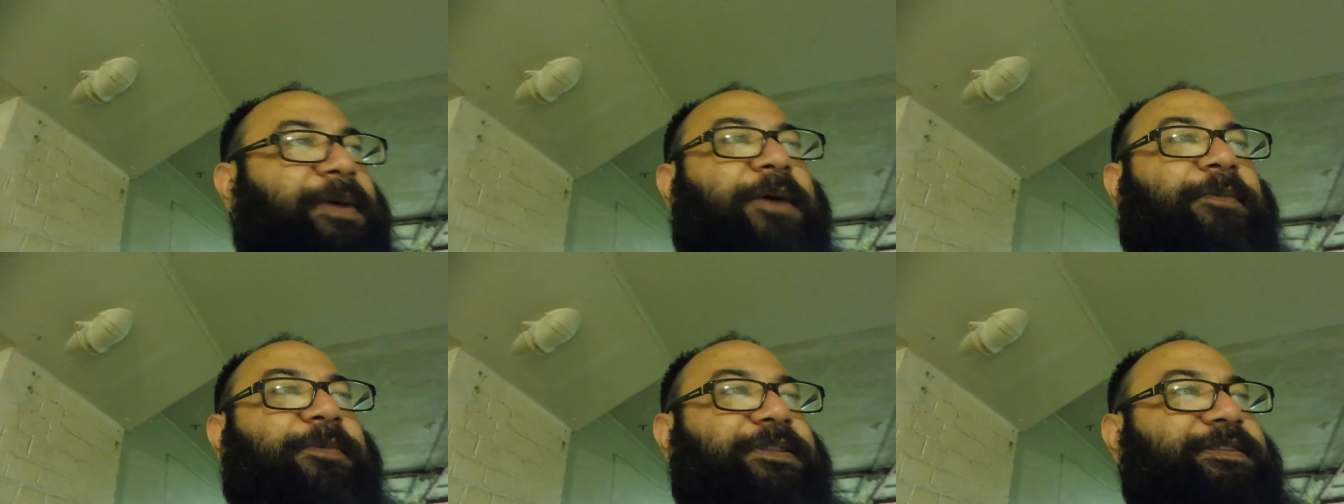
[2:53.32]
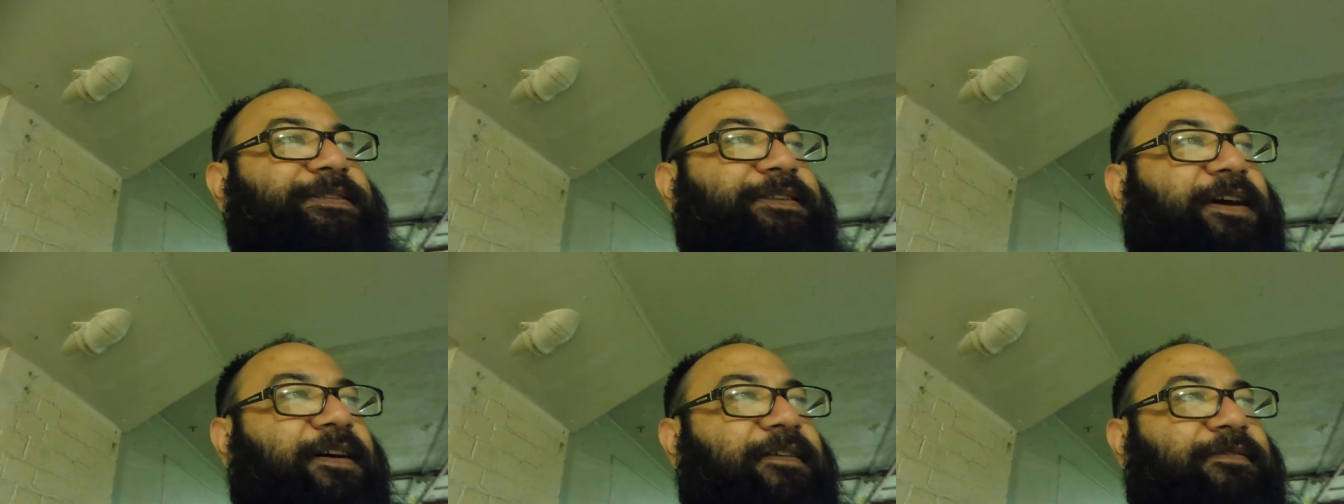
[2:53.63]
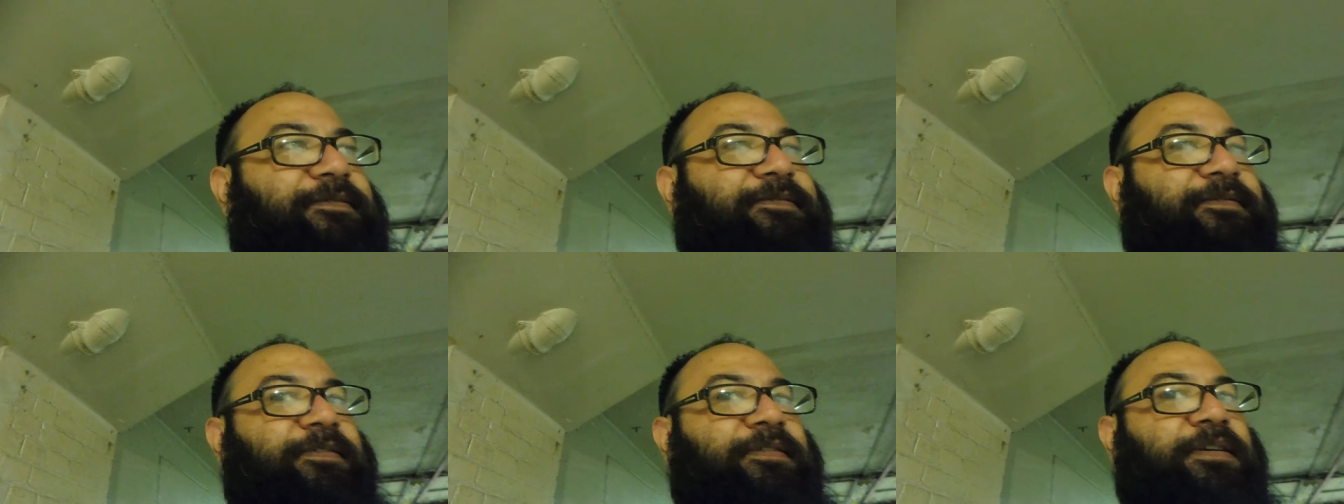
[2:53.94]
at with stuff.
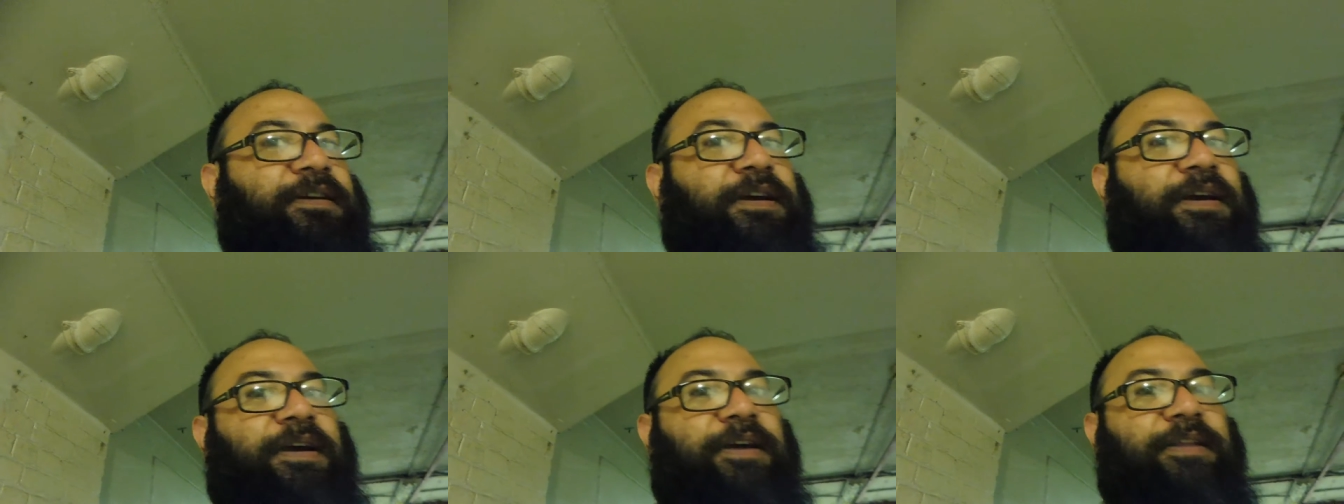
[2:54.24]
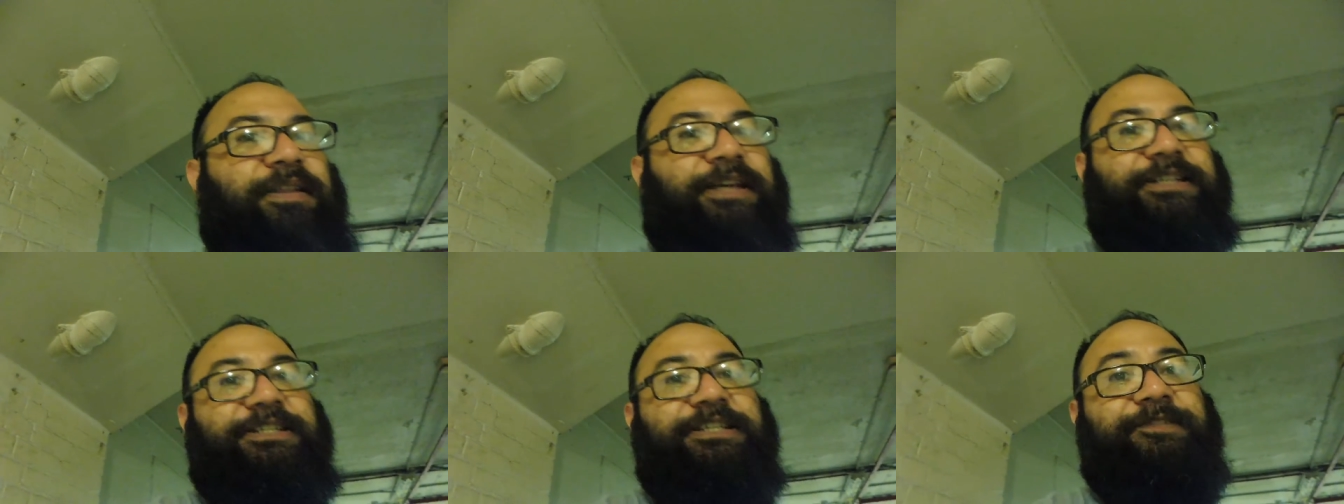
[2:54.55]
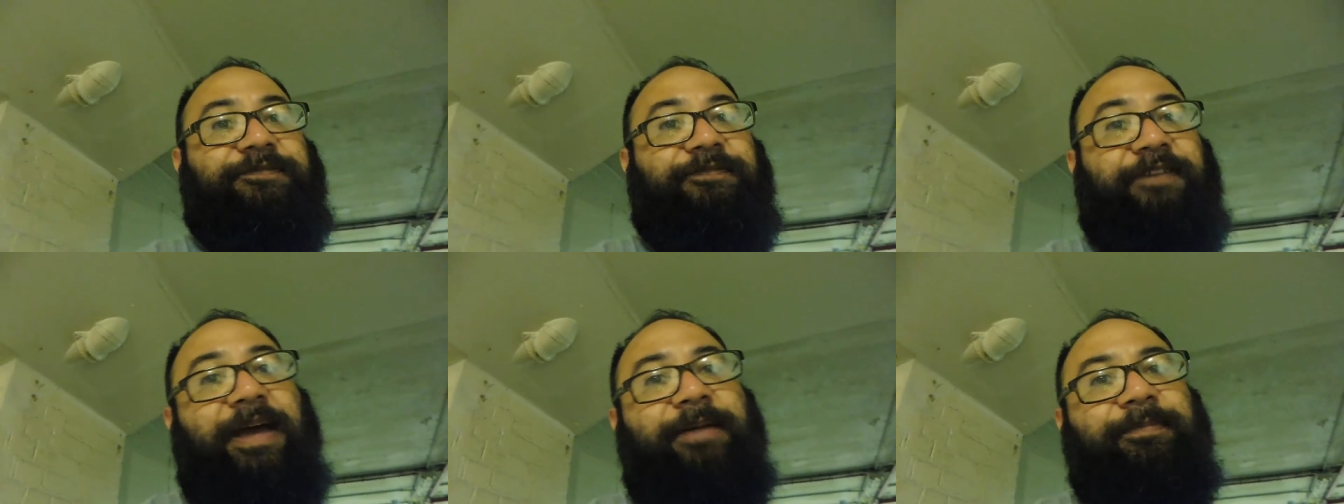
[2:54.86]
Like,
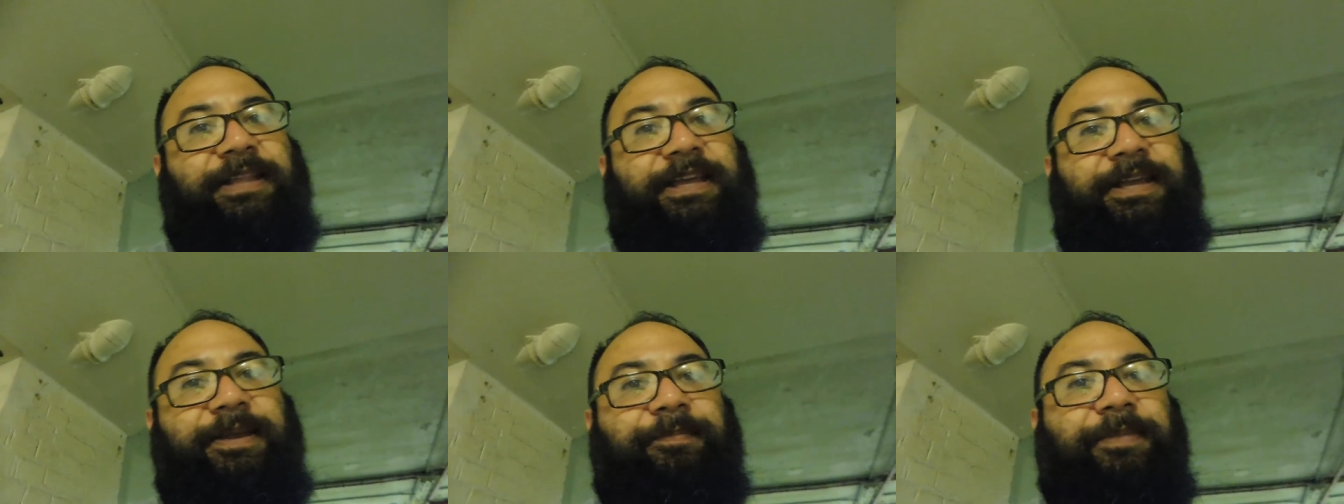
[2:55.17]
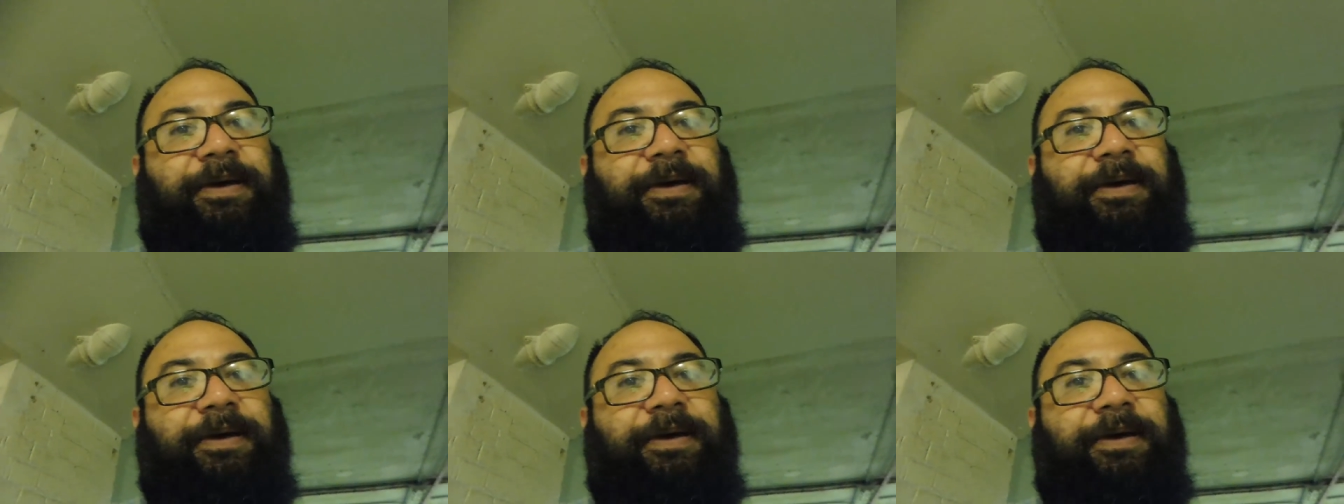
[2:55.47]
she's family,